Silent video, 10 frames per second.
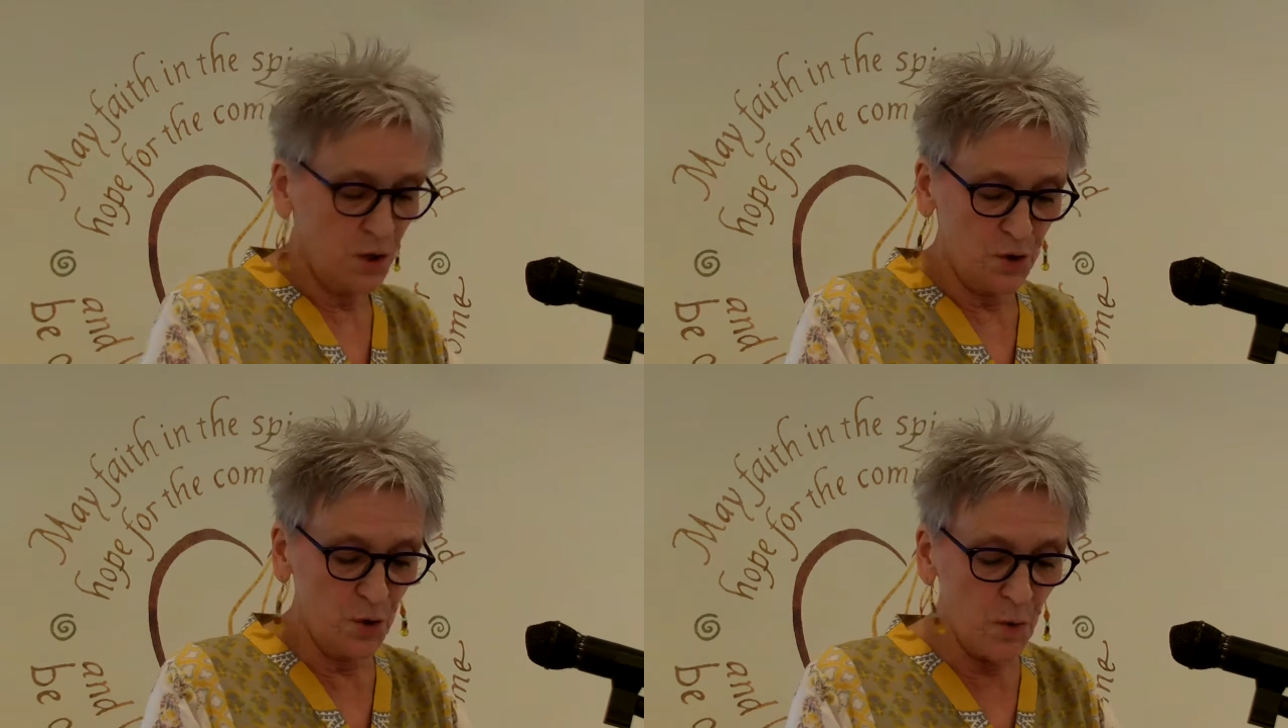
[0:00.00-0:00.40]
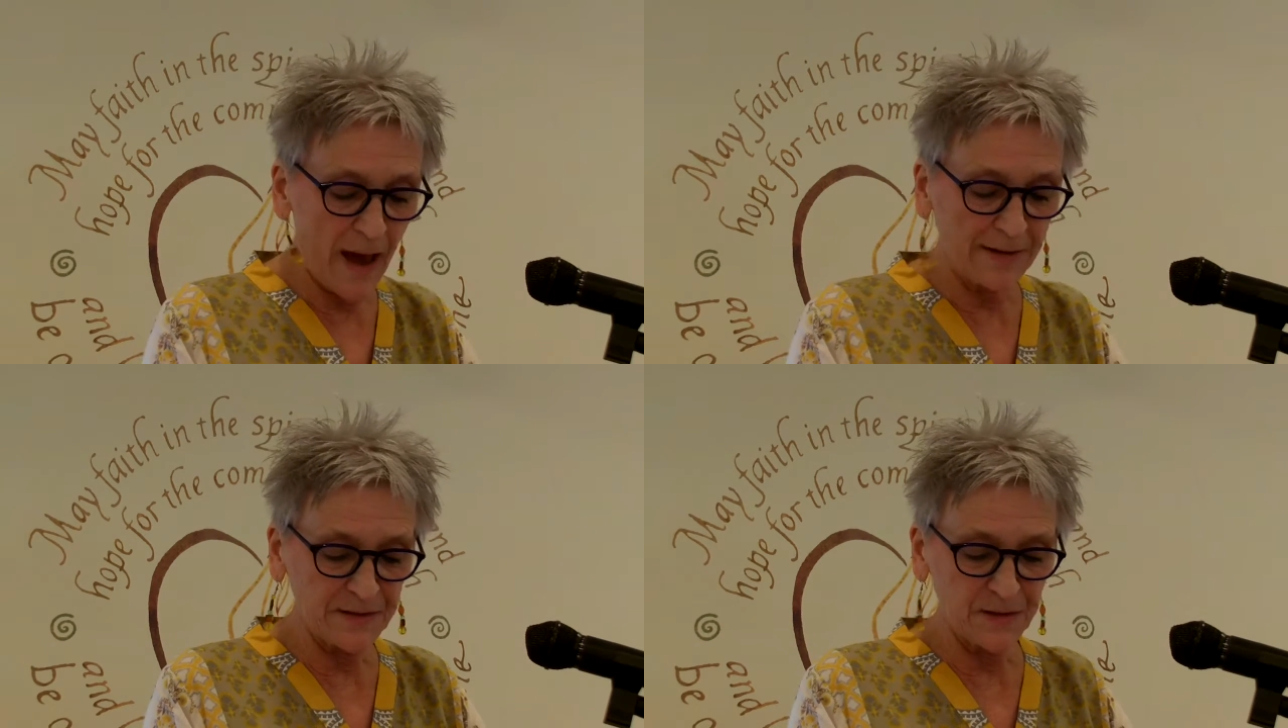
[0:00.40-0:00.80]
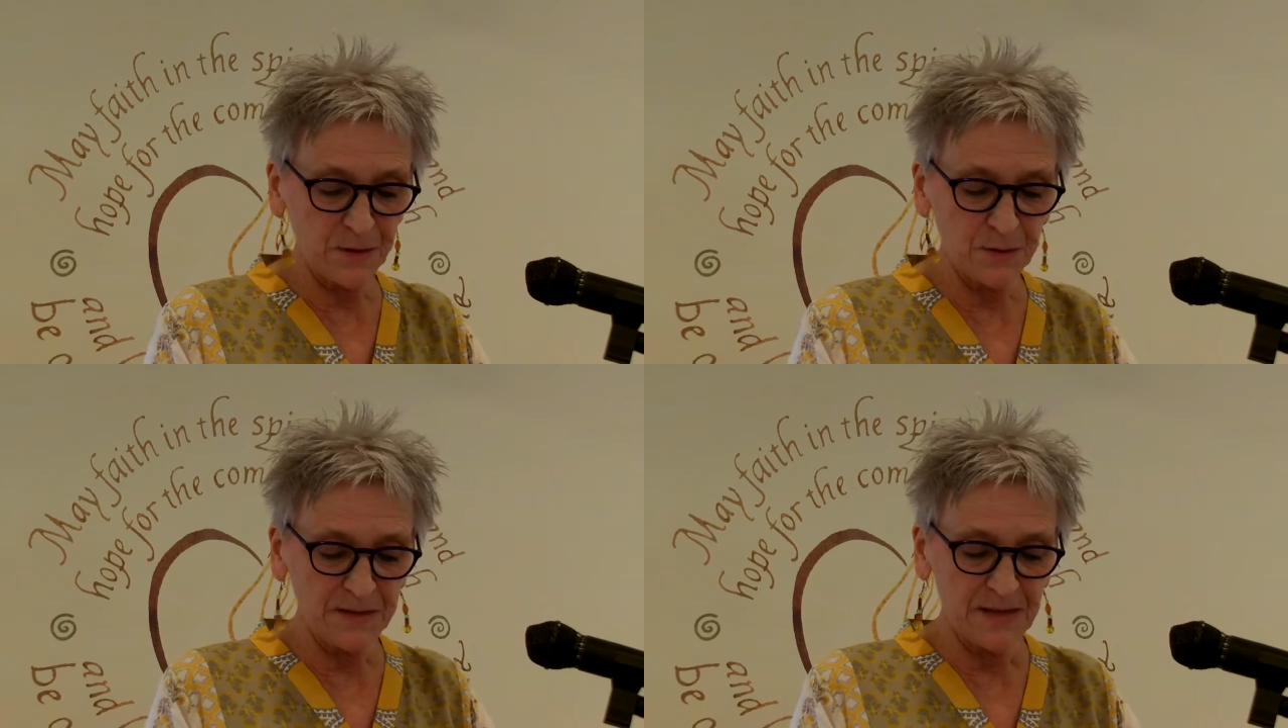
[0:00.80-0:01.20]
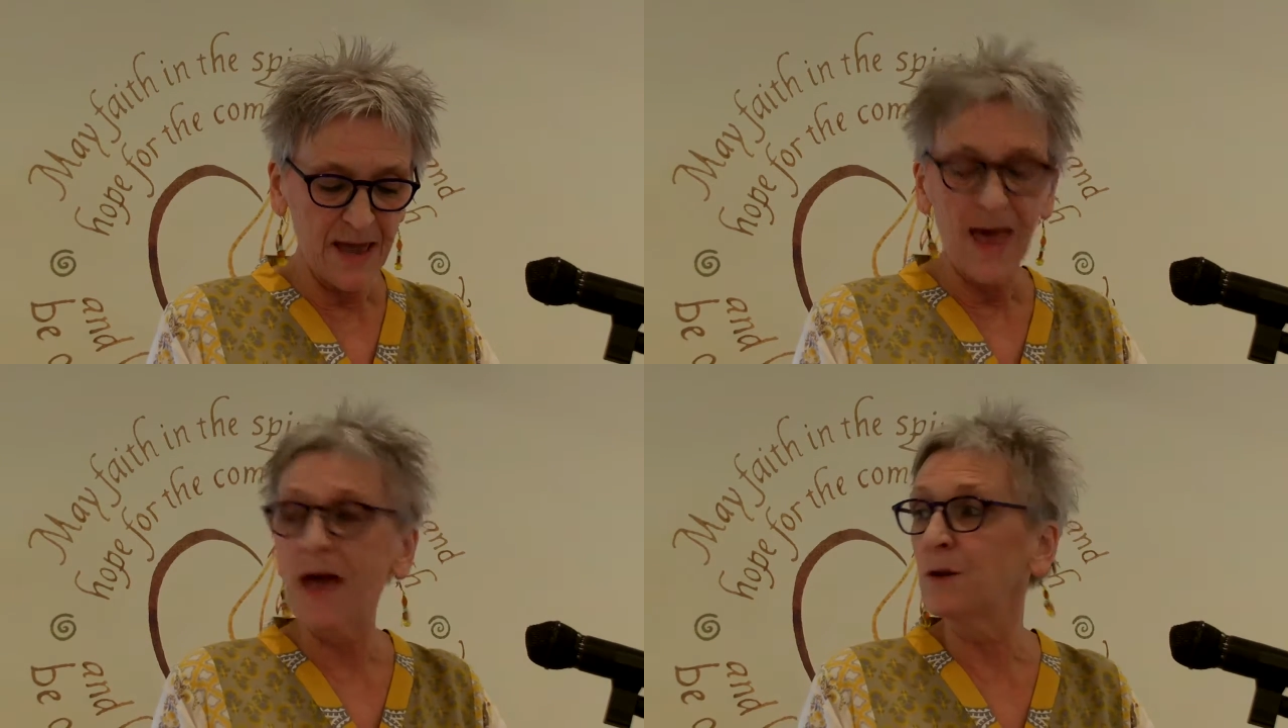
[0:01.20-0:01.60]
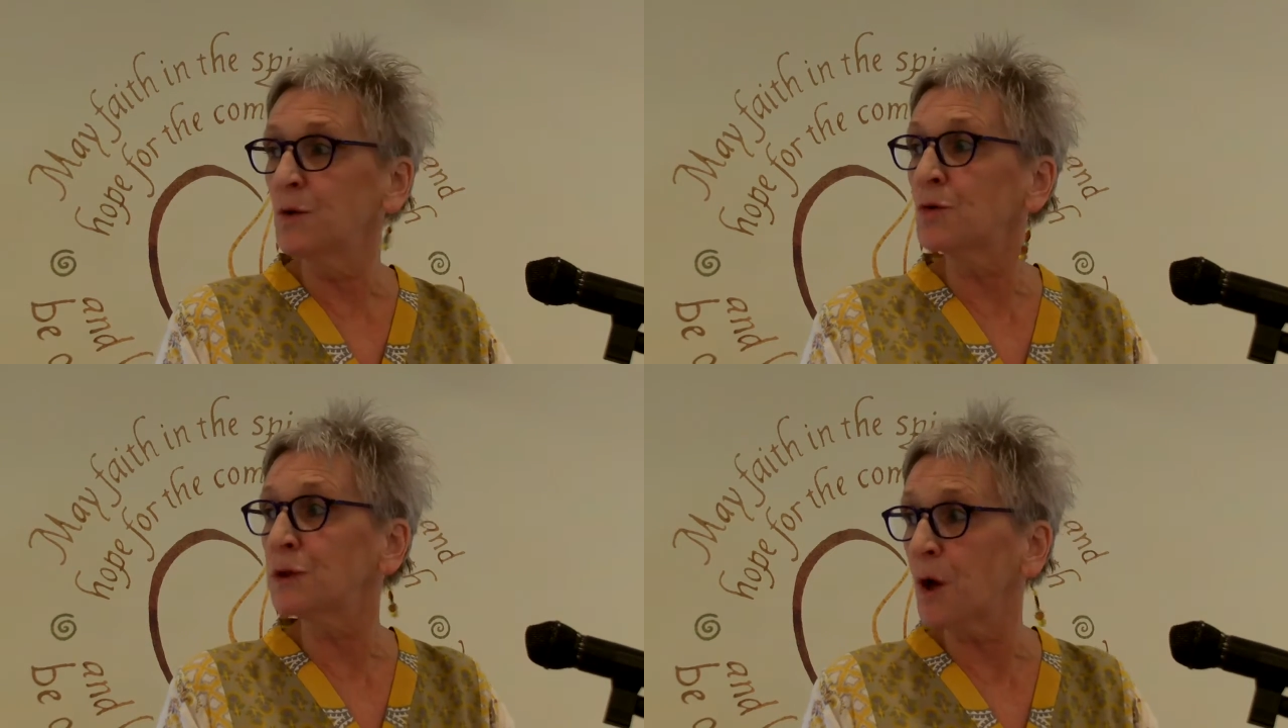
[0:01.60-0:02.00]
new attitudes, and new
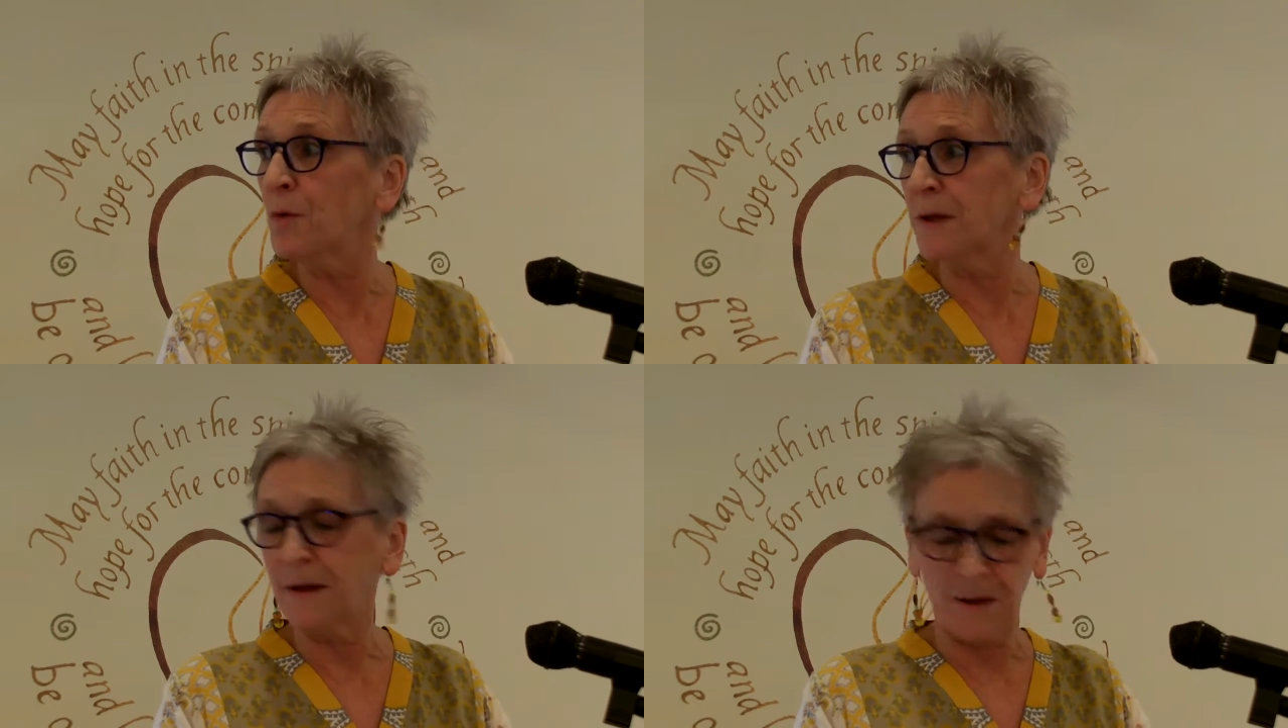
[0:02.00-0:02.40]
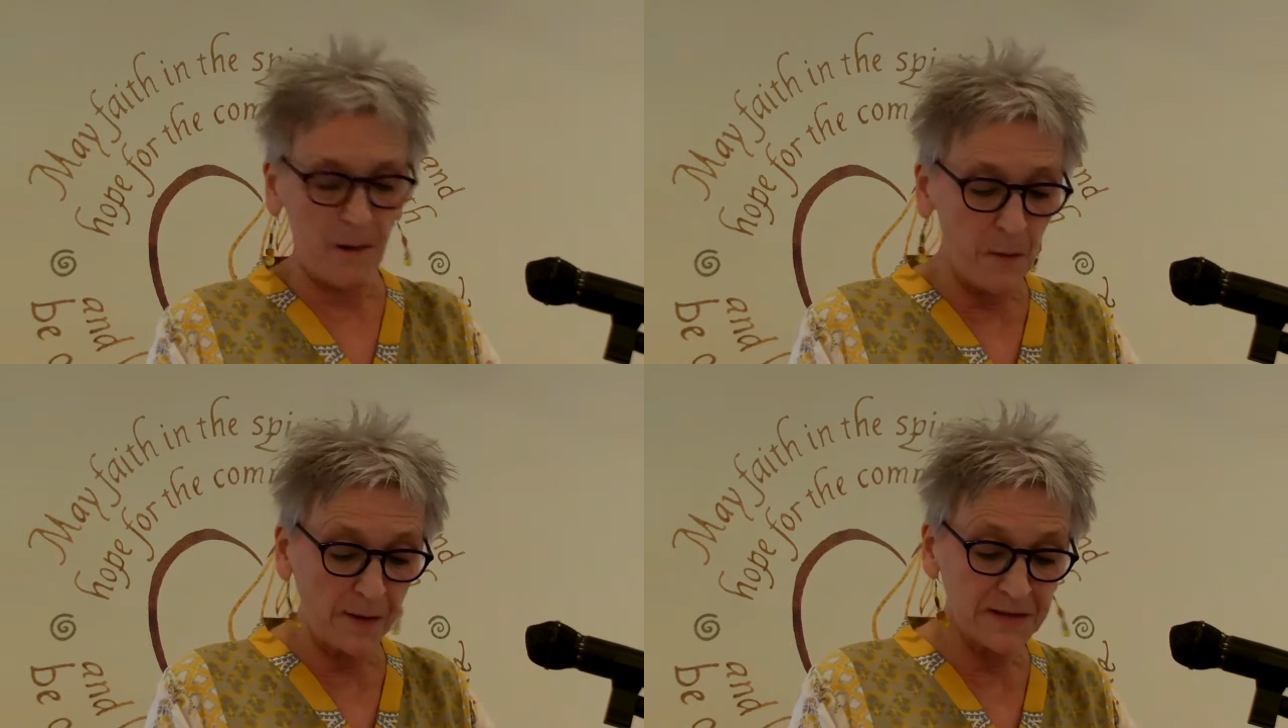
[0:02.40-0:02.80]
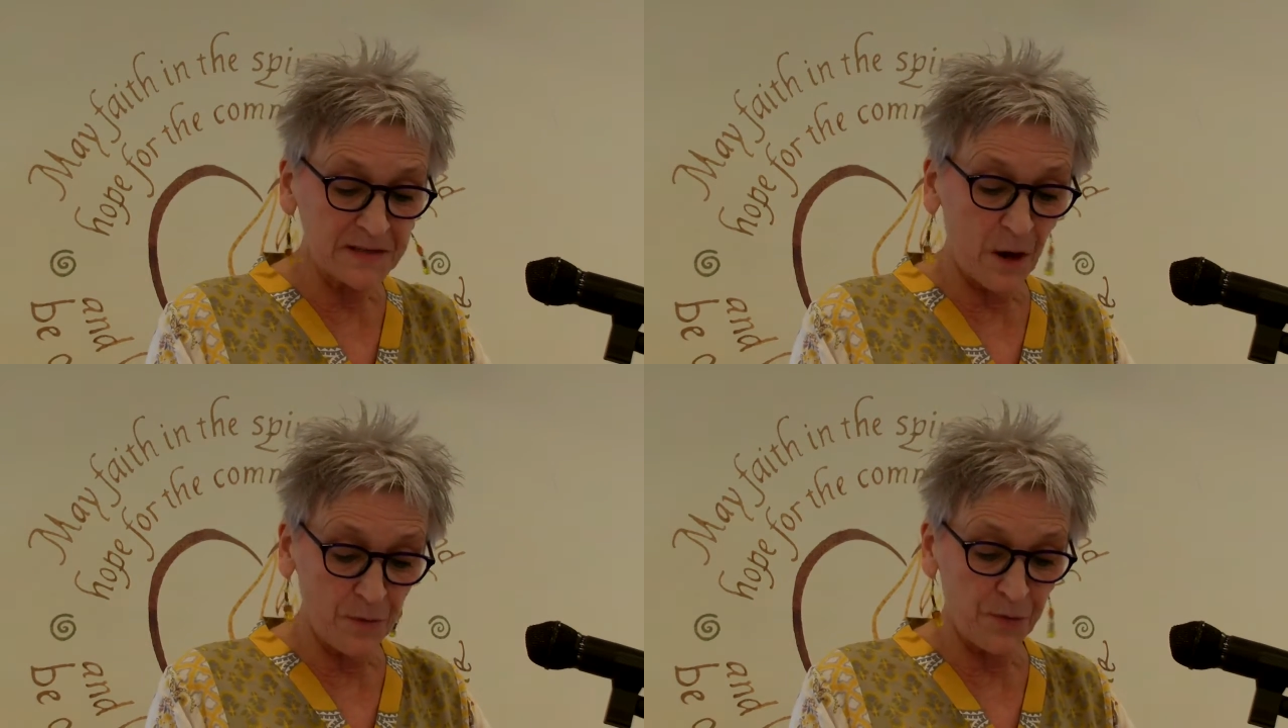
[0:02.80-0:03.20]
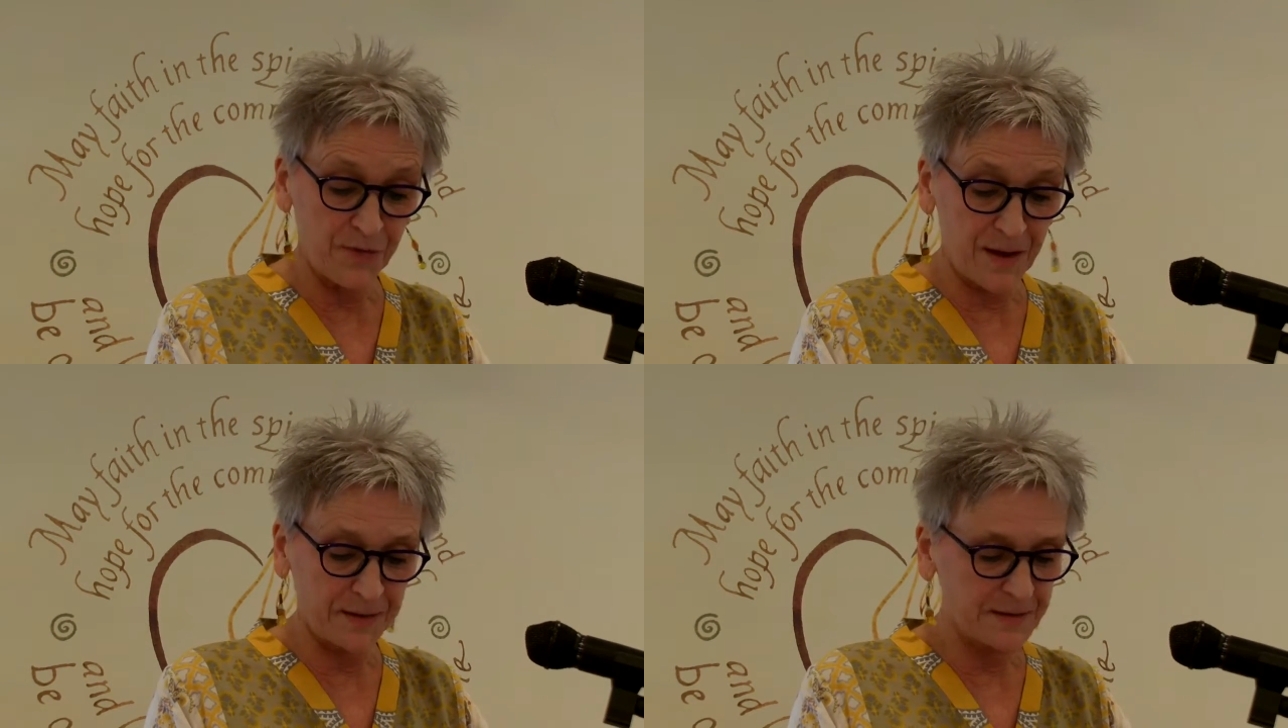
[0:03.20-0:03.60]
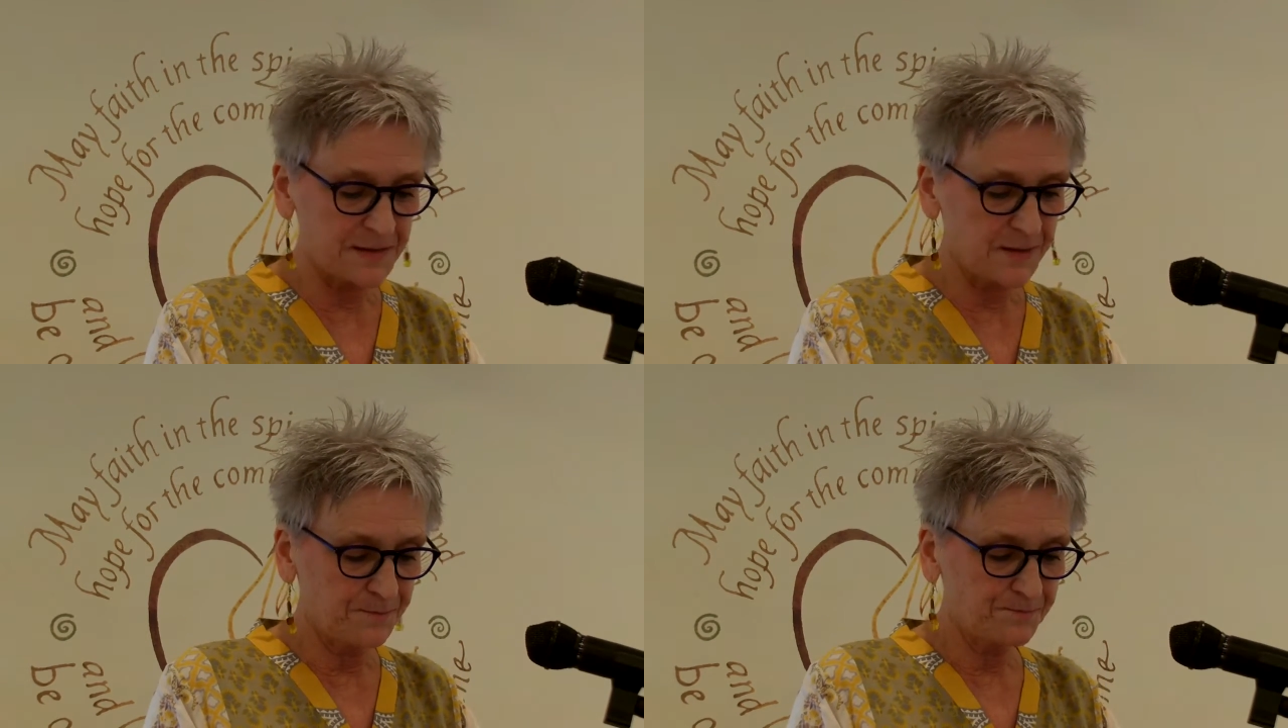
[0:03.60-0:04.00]
clothing, amongst other things.